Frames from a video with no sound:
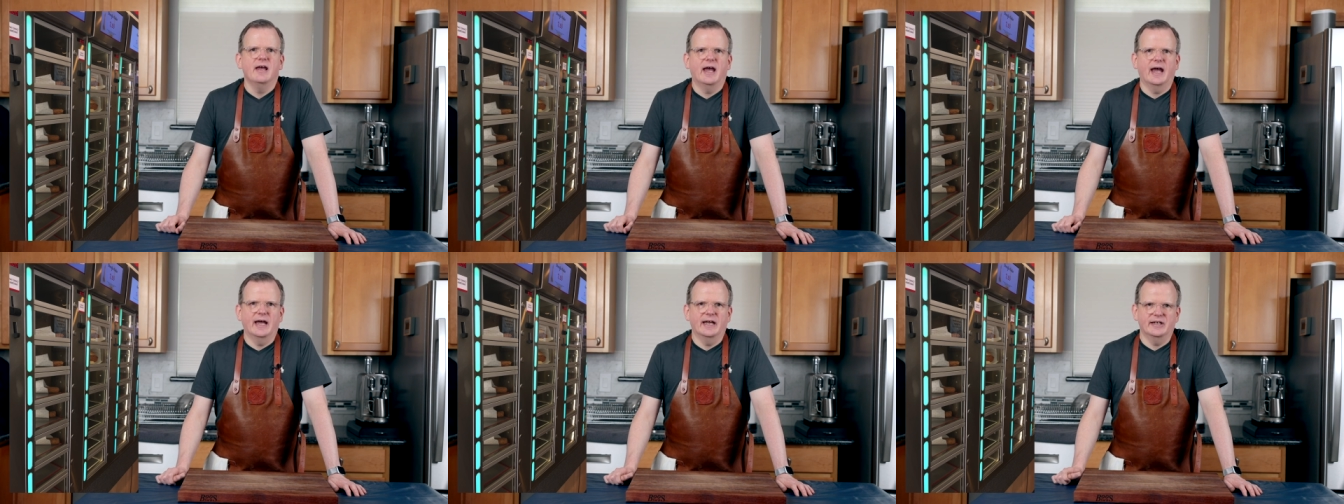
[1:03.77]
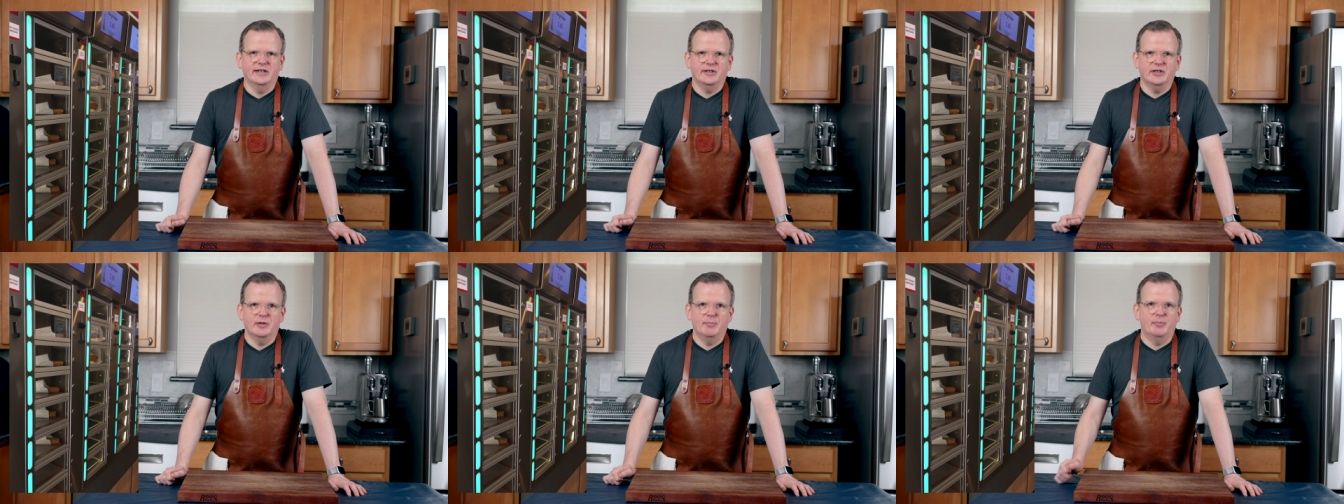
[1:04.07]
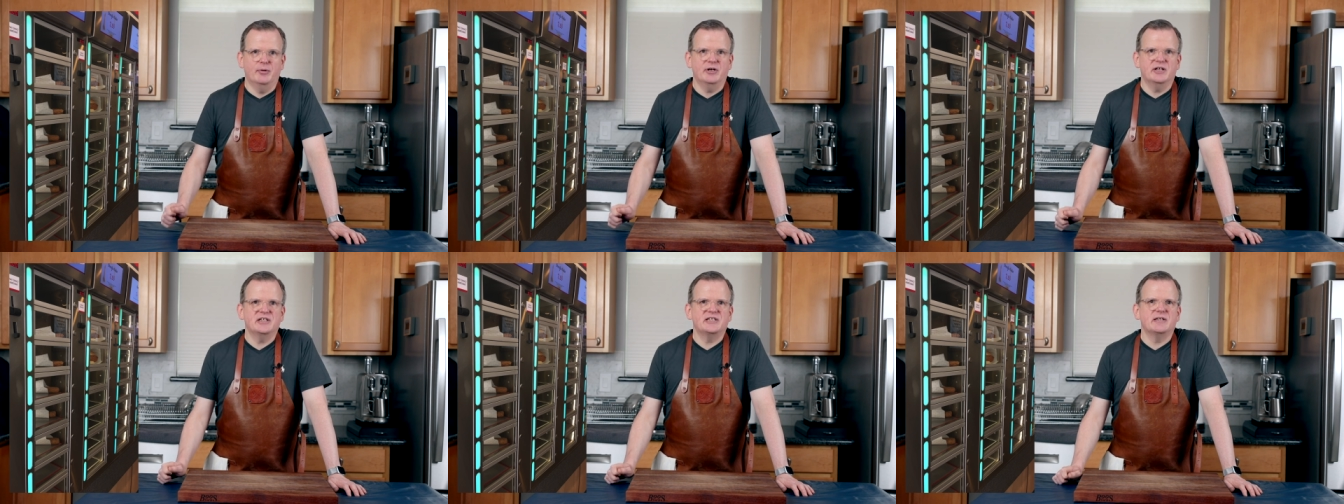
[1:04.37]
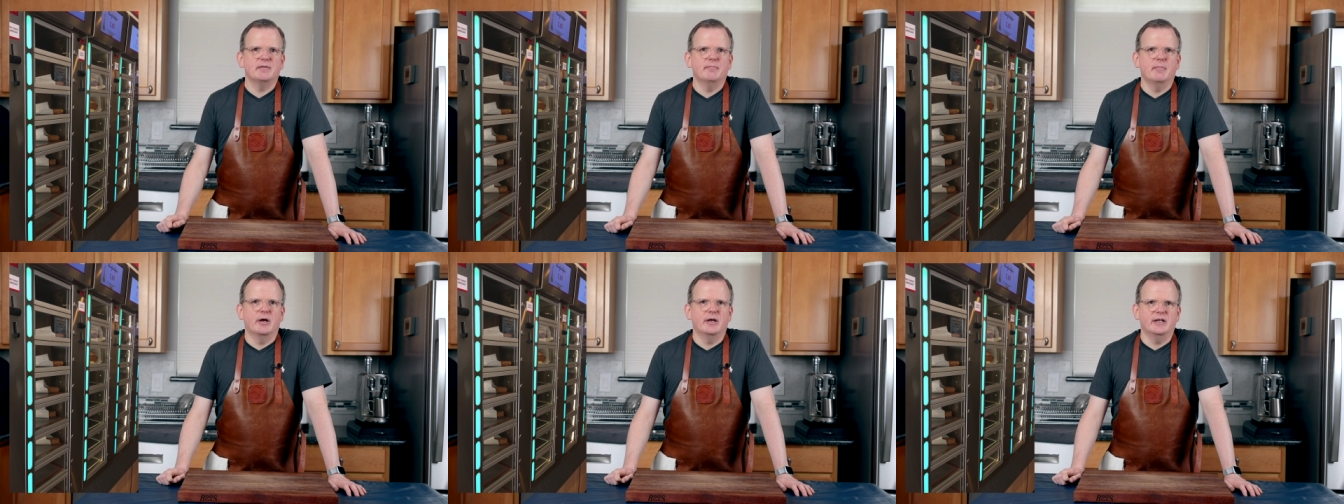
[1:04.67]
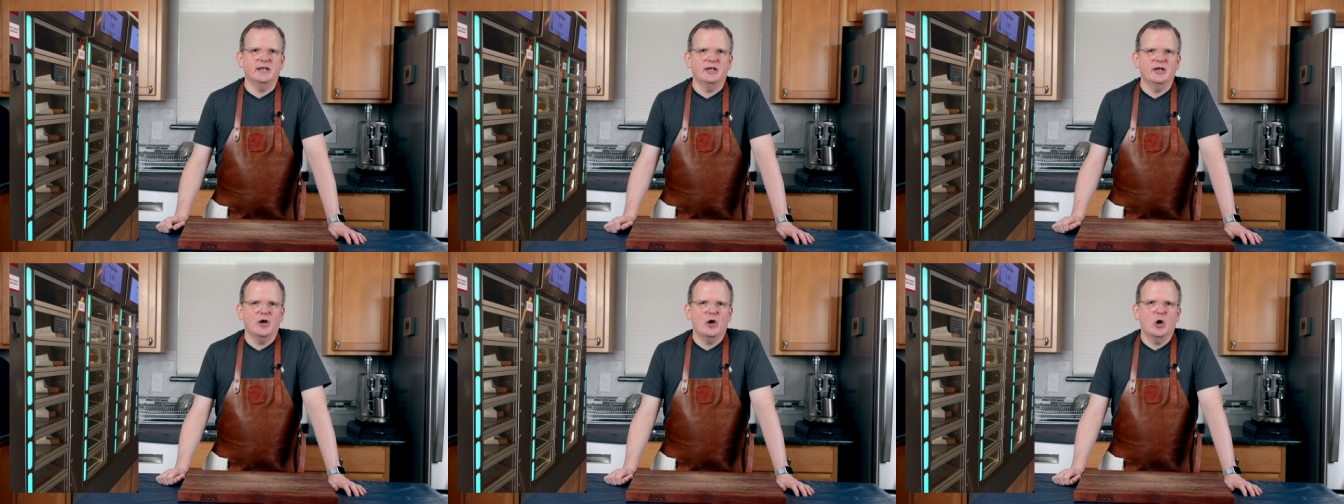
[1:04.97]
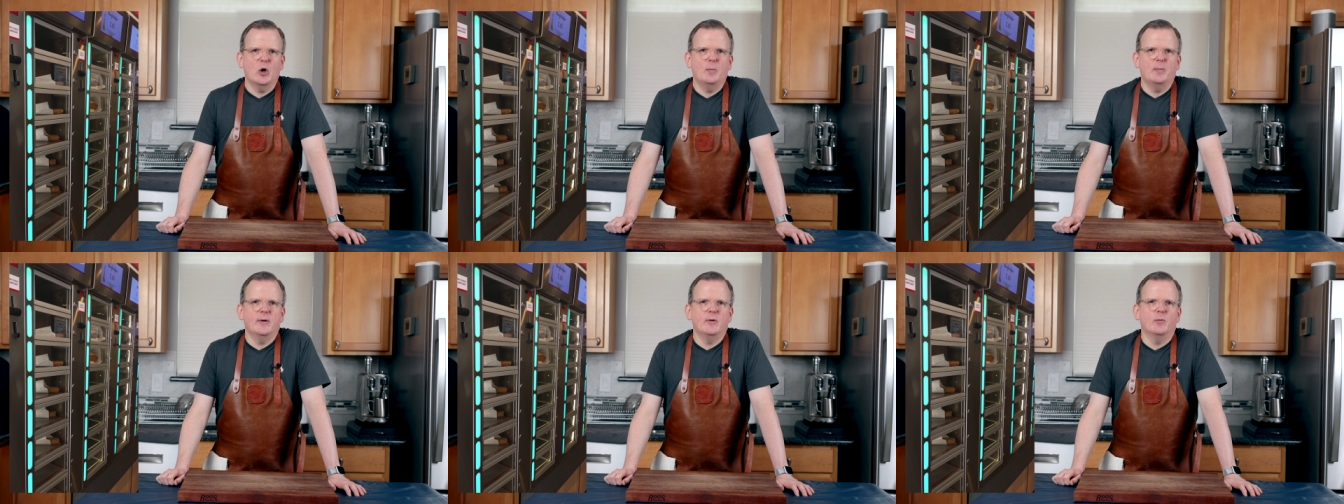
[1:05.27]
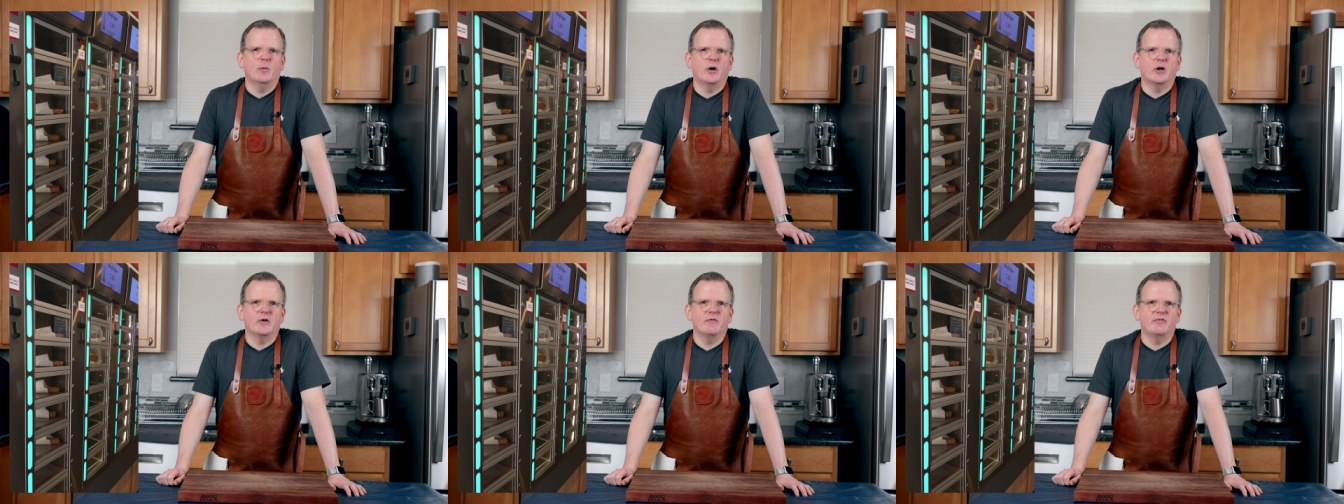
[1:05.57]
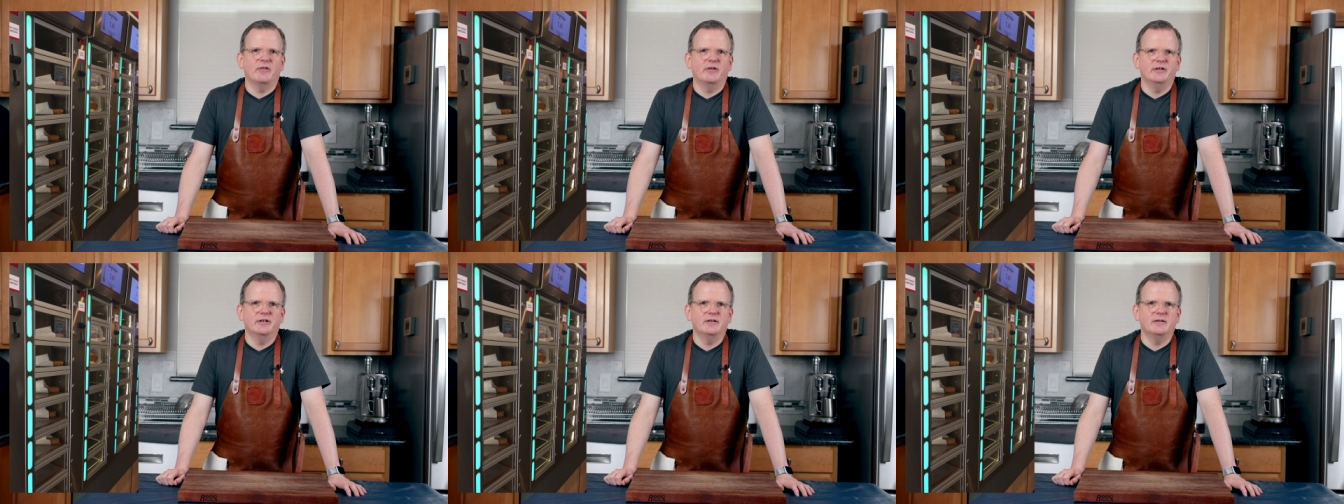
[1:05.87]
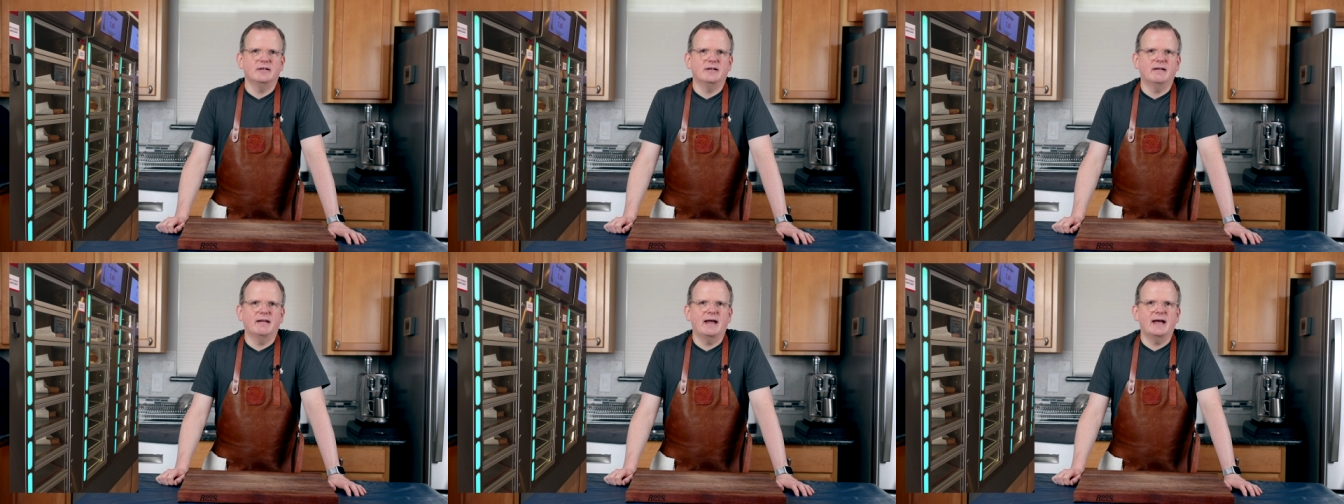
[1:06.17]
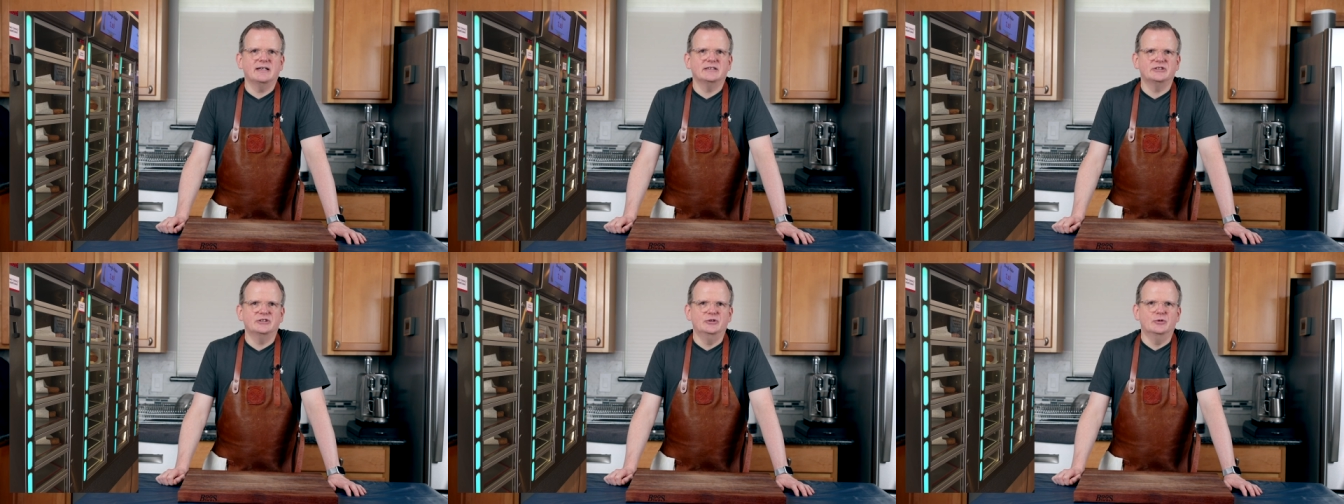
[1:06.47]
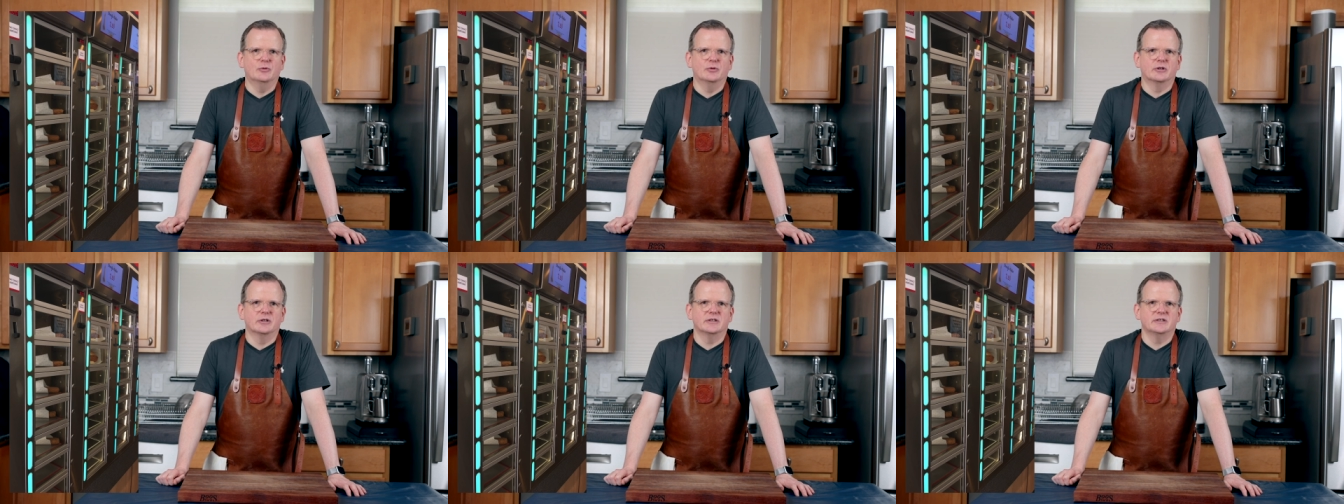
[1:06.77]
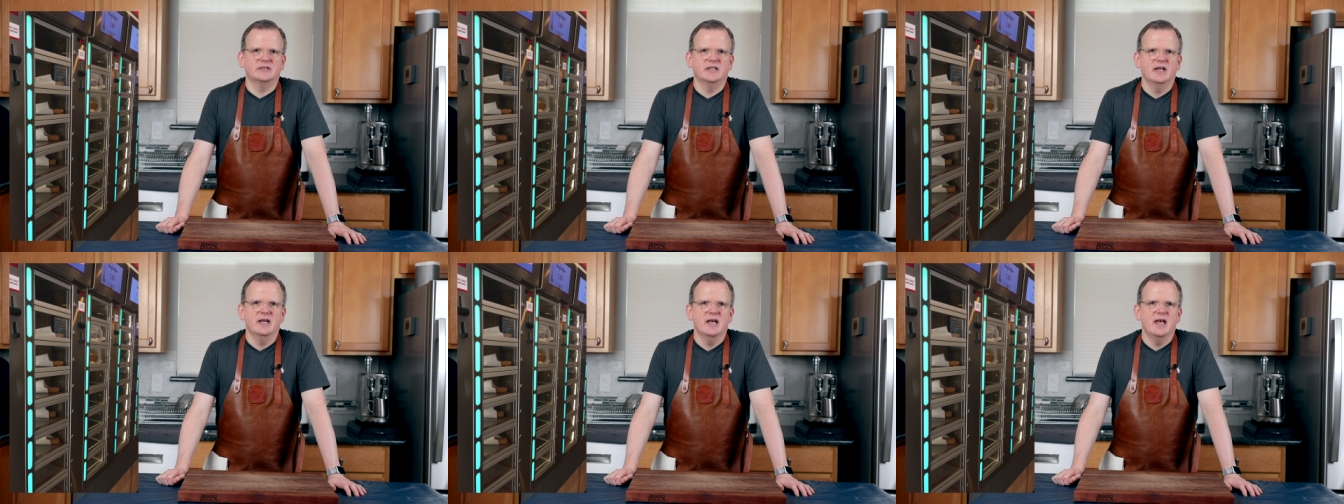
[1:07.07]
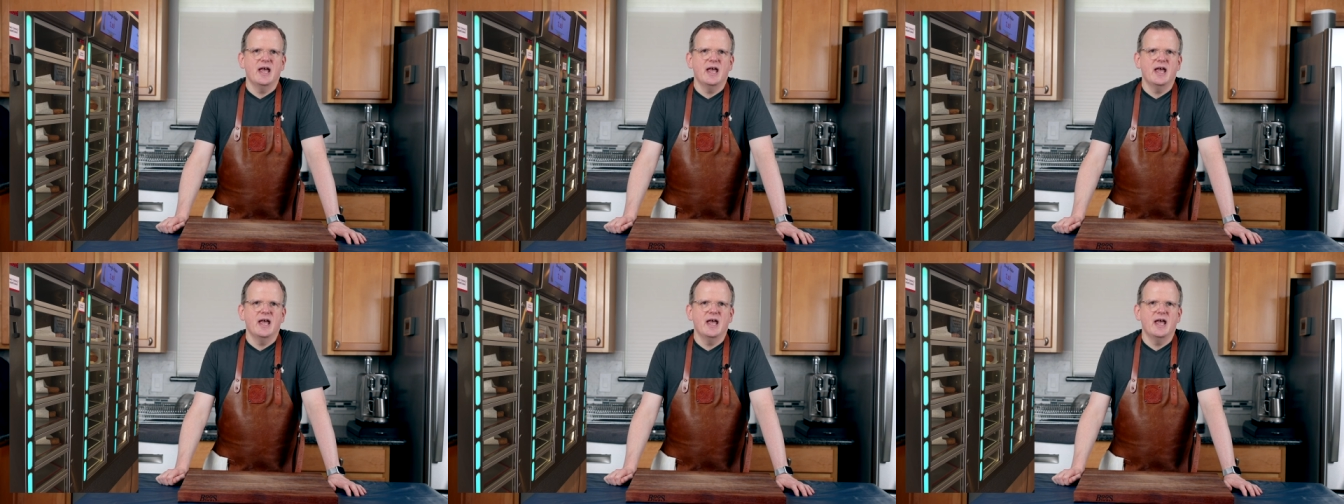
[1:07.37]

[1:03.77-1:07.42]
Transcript: And you put in some money, open one of the little glass doors,